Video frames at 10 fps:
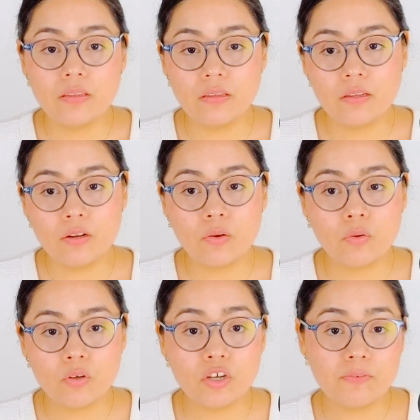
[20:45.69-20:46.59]
you know,
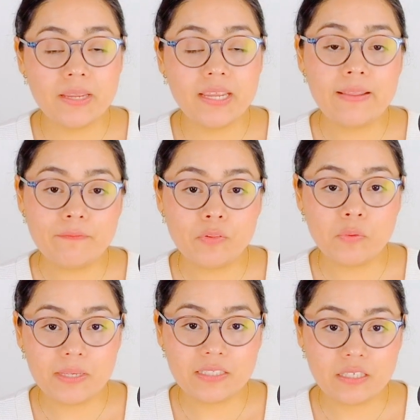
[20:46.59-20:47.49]
could be
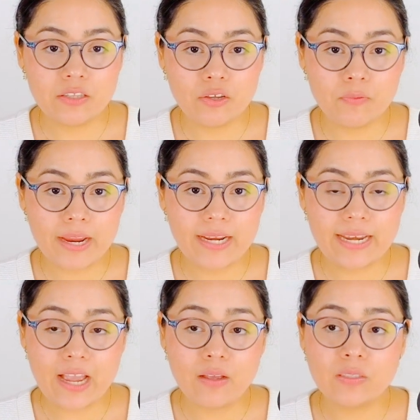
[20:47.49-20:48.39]
influencing you right now.